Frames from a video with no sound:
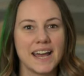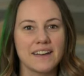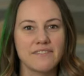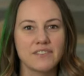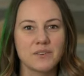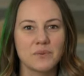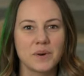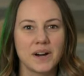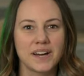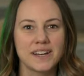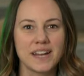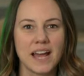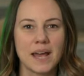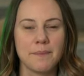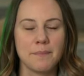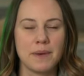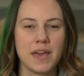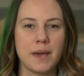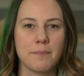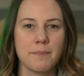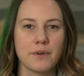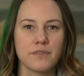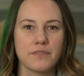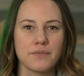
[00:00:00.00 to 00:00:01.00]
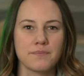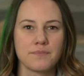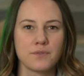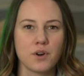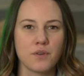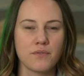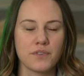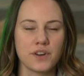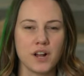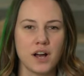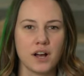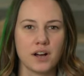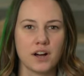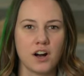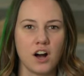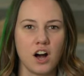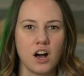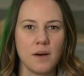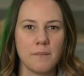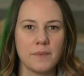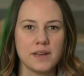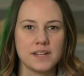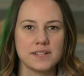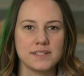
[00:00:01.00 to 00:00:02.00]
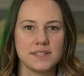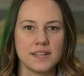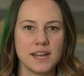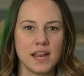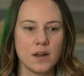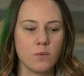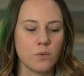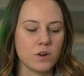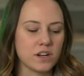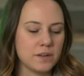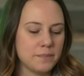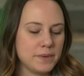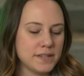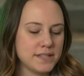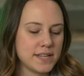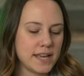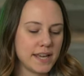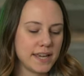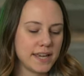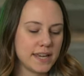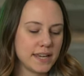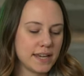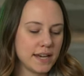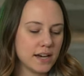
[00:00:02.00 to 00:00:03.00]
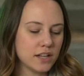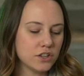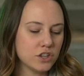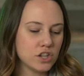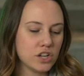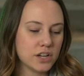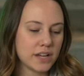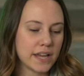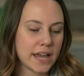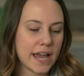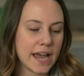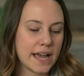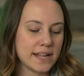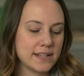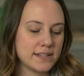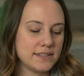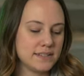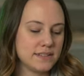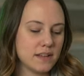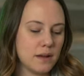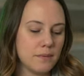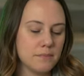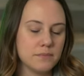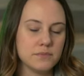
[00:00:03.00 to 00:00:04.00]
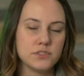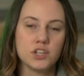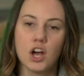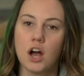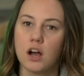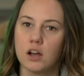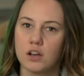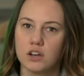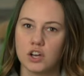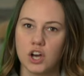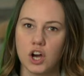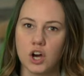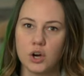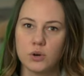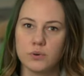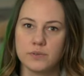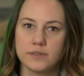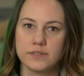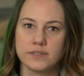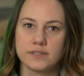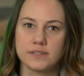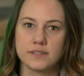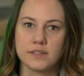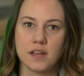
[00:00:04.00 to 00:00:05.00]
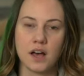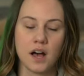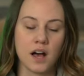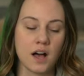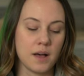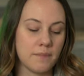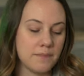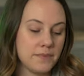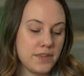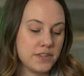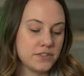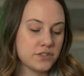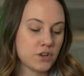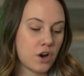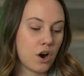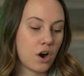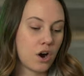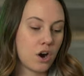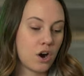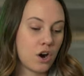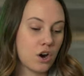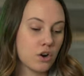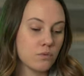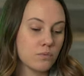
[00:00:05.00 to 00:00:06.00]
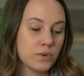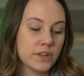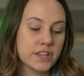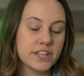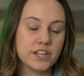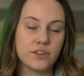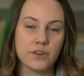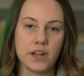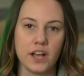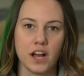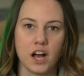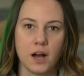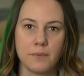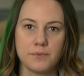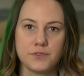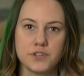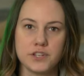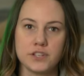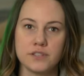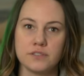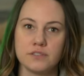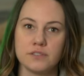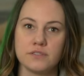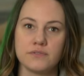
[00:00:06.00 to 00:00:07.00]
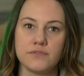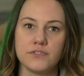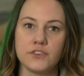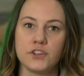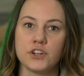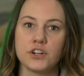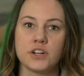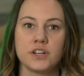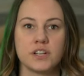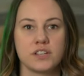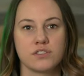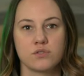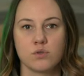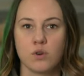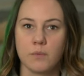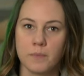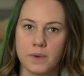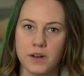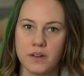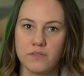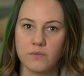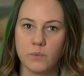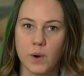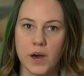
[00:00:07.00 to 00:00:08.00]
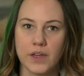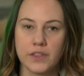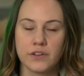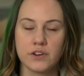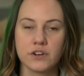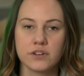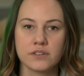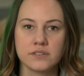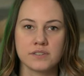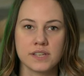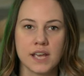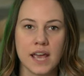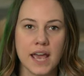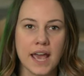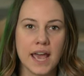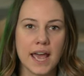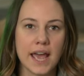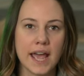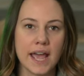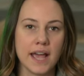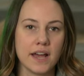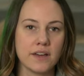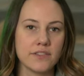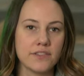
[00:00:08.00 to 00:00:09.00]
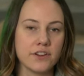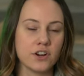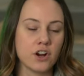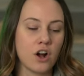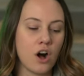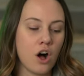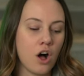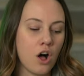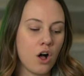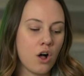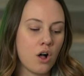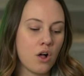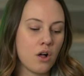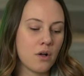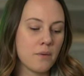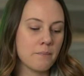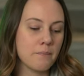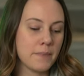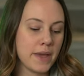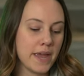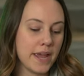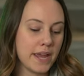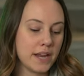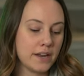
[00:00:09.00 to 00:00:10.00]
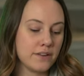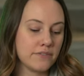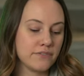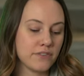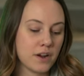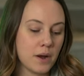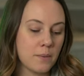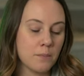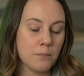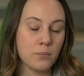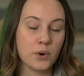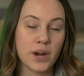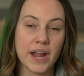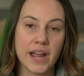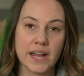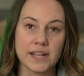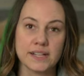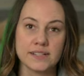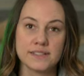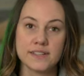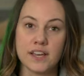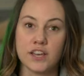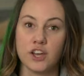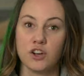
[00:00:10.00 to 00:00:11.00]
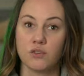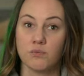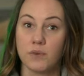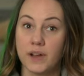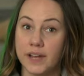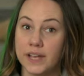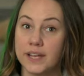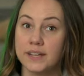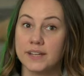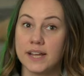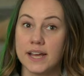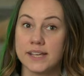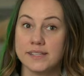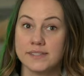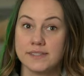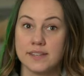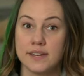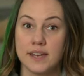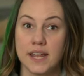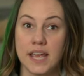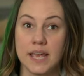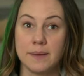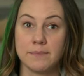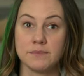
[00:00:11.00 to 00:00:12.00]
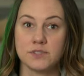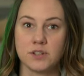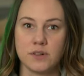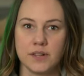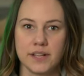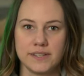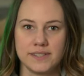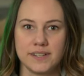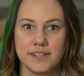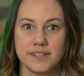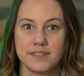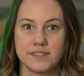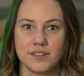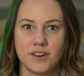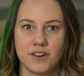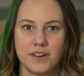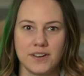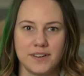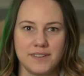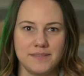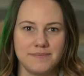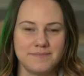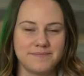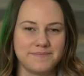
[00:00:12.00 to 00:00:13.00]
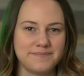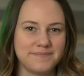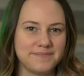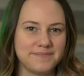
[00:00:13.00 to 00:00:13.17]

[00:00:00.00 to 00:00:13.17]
Hi everyone, I'm Amber from Rover.com, and today we're going to be taking a look at some dog coats. These are really great options for an assortment of weathers, and they're all made from brands that you'll recognize the name, so let's get started.